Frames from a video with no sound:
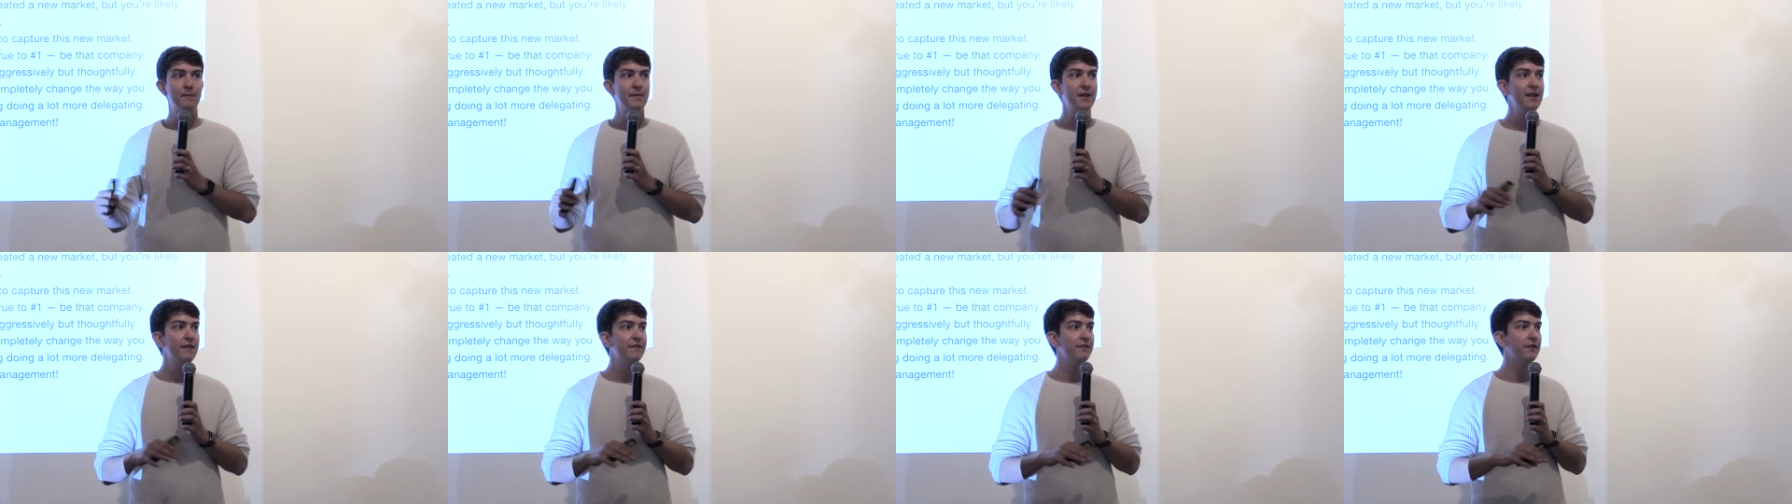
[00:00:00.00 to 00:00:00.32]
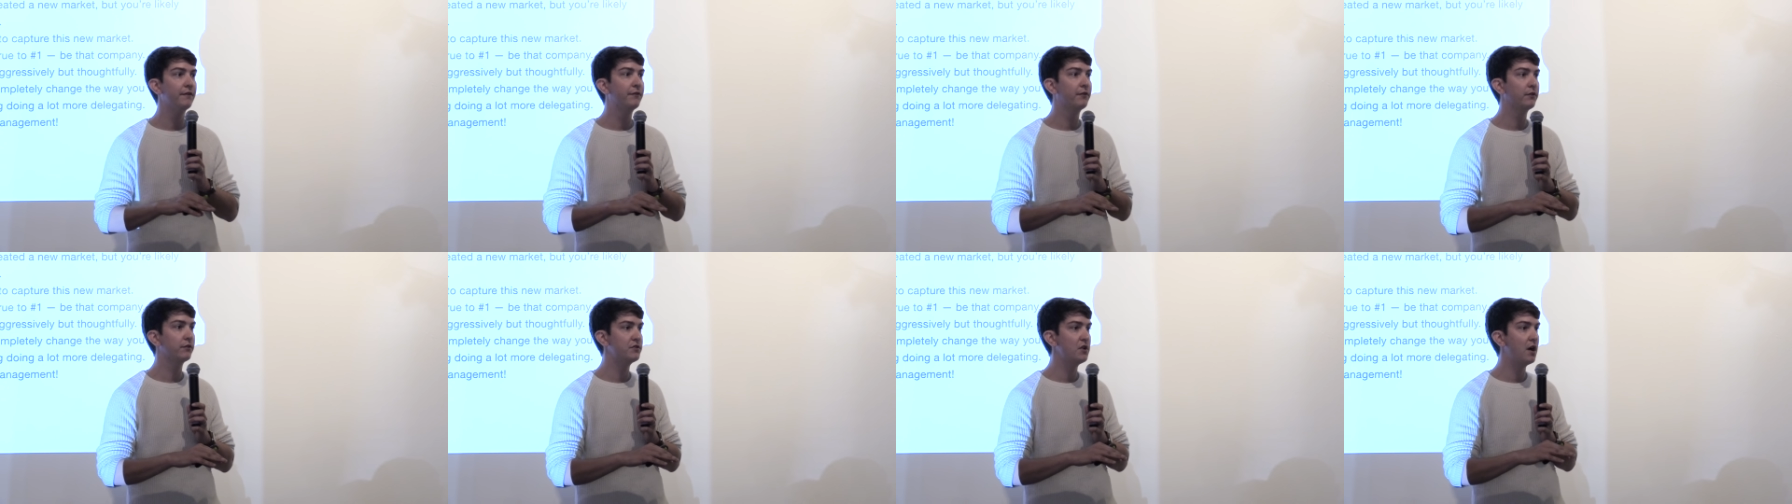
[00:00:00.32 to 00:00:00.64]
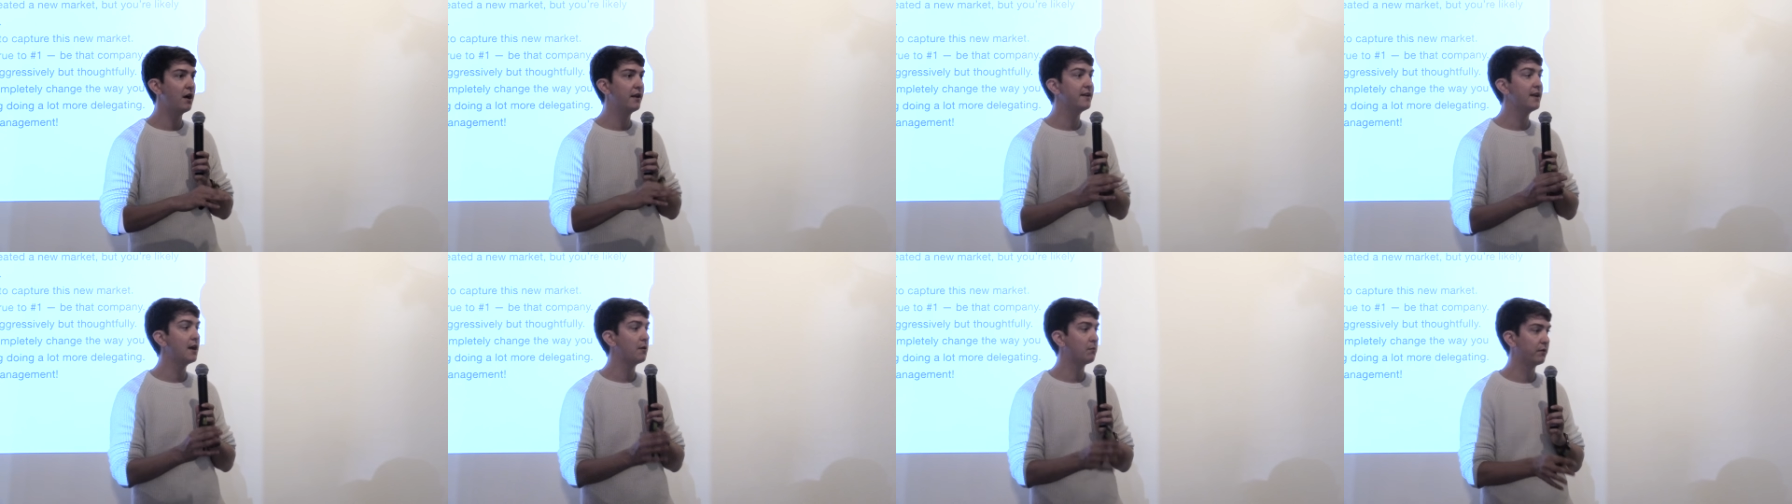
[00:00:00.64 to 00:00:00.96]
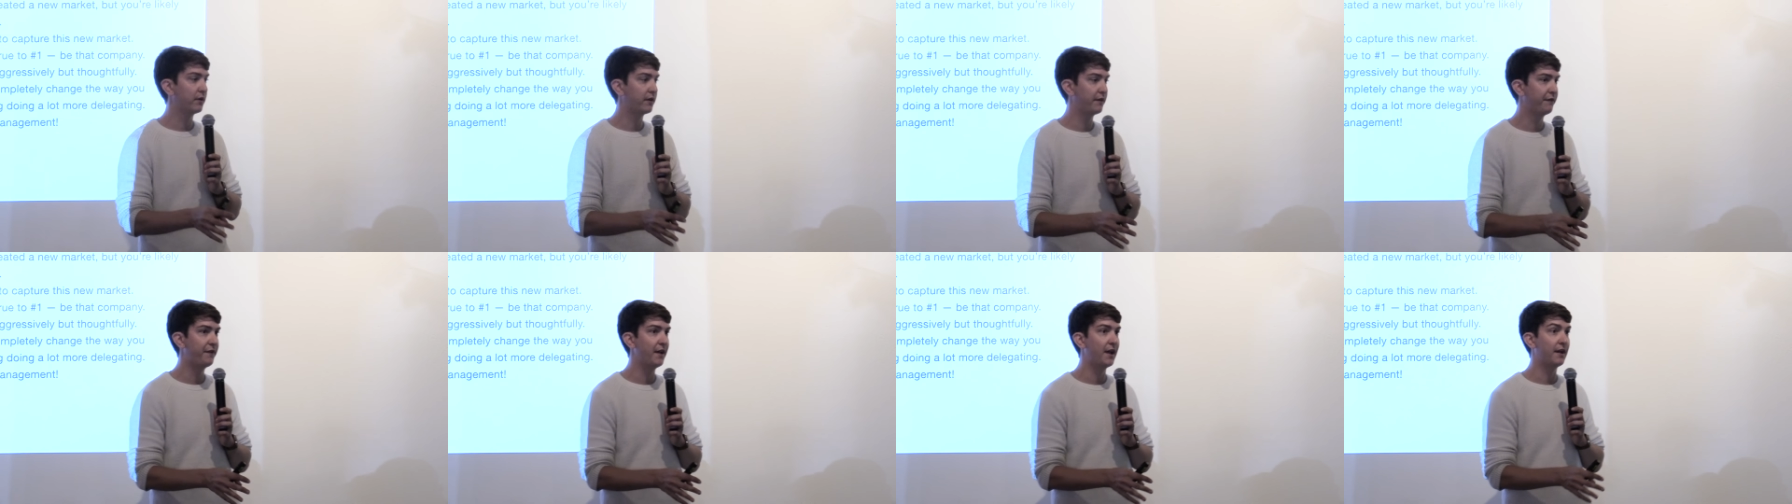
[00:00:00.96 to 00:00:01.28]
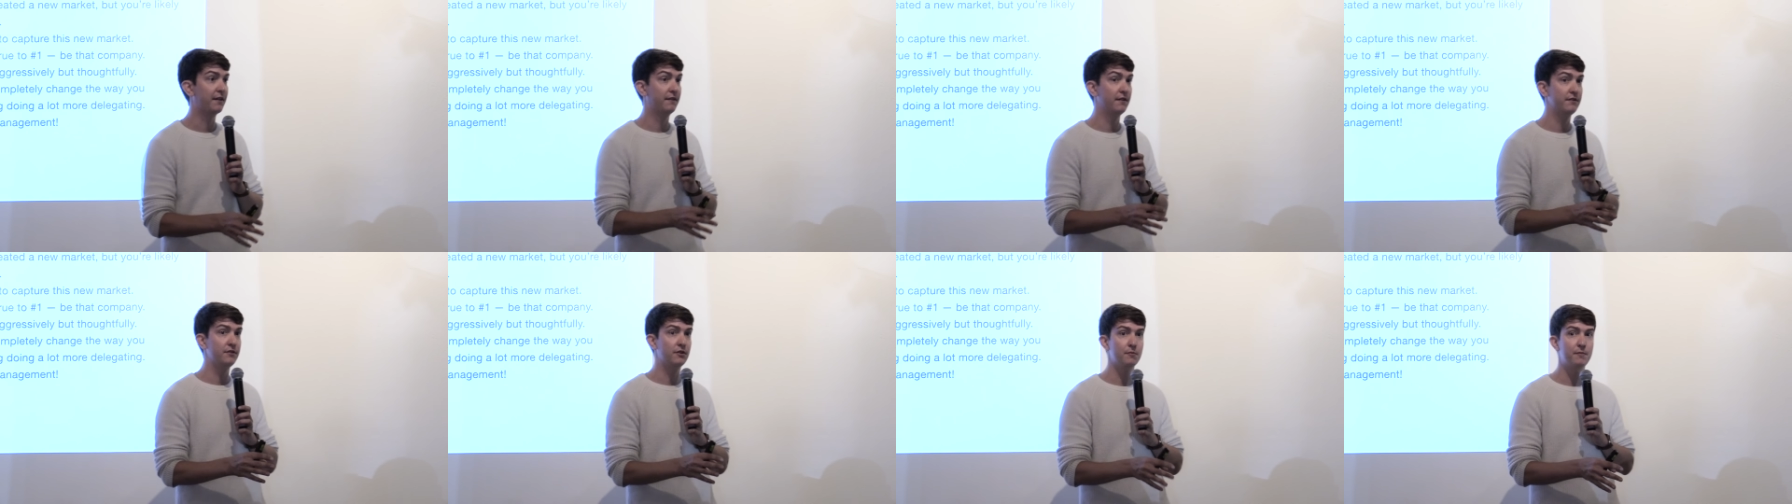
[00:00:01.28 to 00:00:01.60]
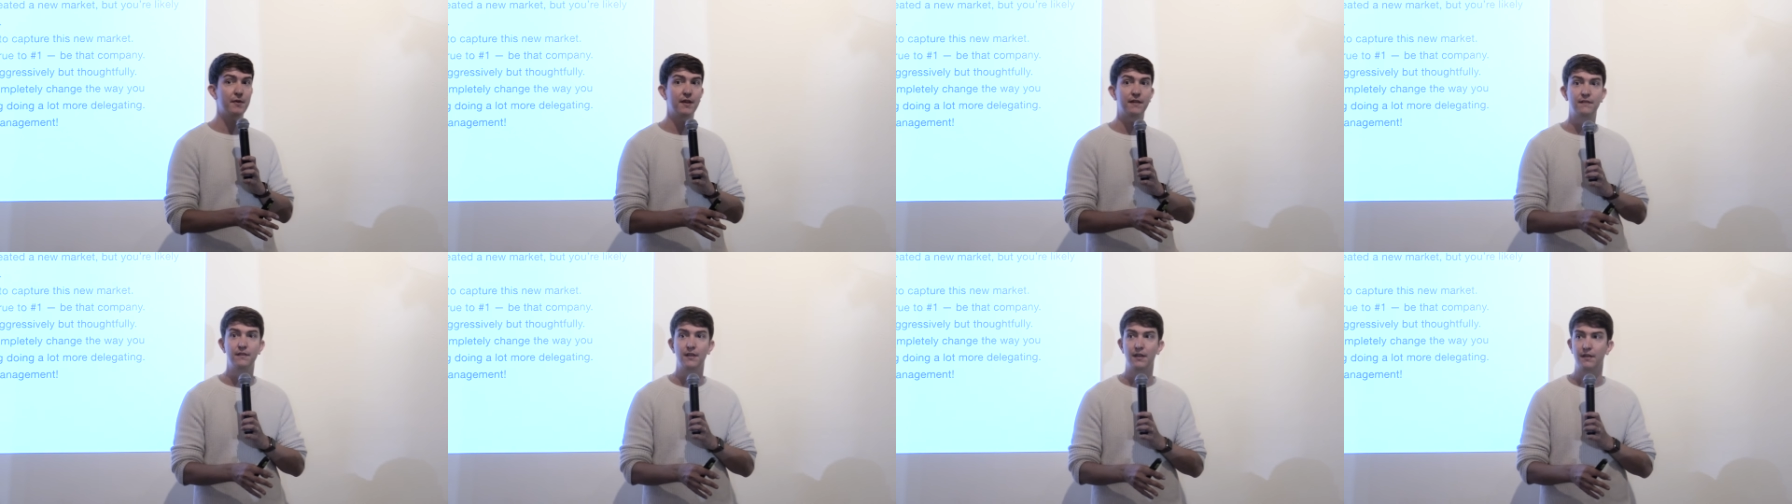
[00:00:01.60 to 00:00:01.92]
Even if there's not network effects in your
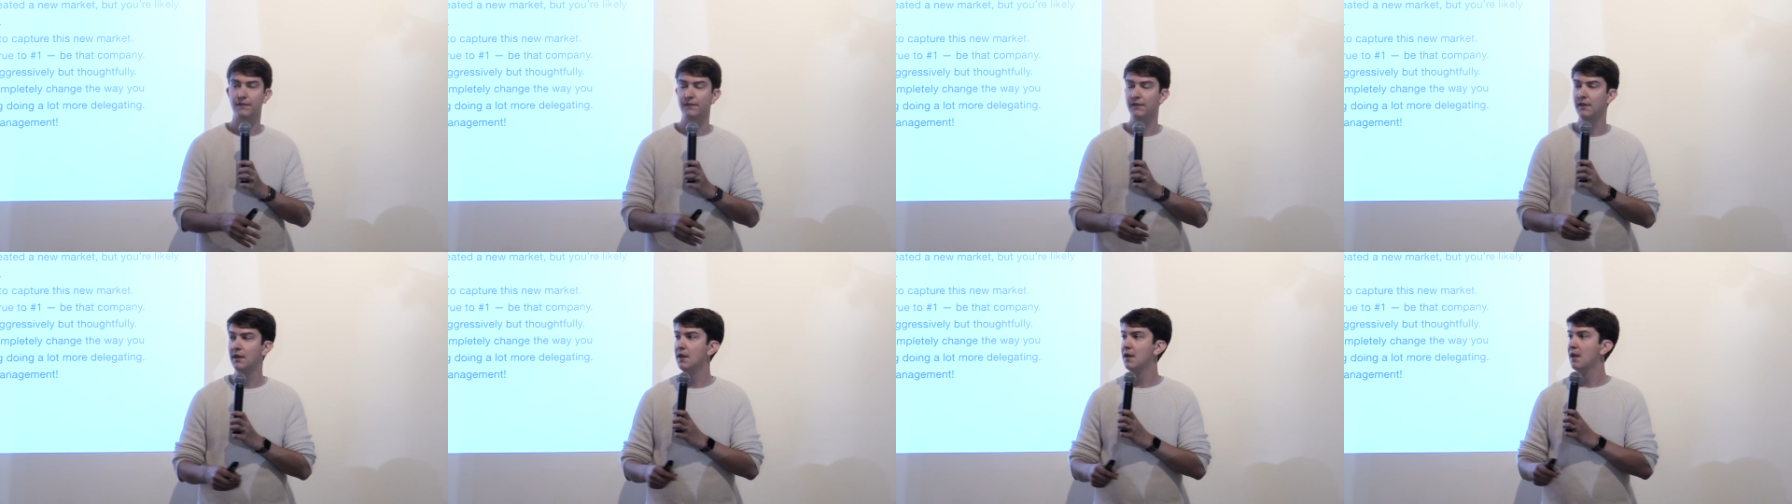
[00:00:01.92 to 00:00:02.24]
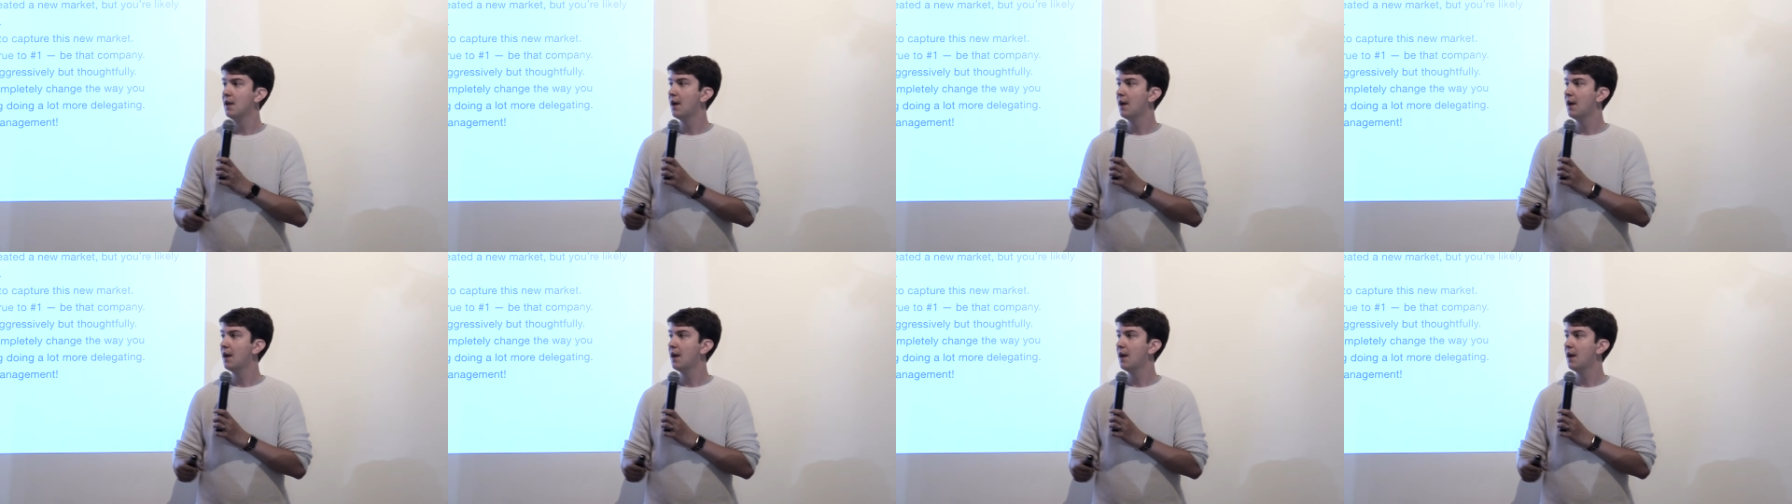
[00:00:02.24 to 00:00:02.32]
business,